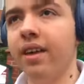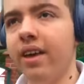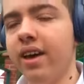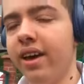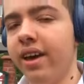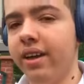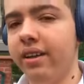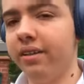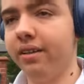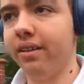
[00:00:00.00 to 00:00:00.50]

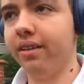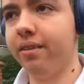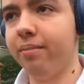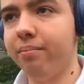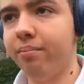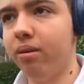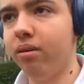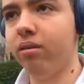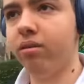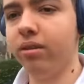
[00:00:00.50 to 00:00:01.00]
and
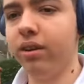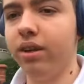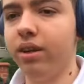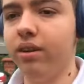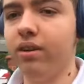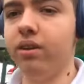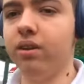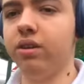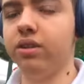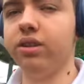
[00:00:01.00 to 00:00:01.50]
probably
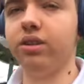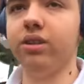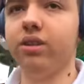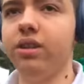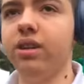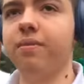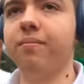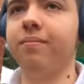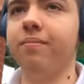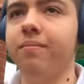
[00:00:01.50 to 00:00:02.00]
also
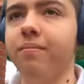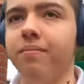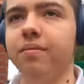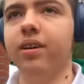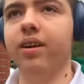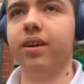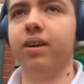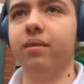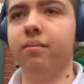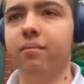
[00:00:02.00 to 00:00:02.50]
some
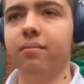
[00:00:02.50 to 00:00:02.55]
like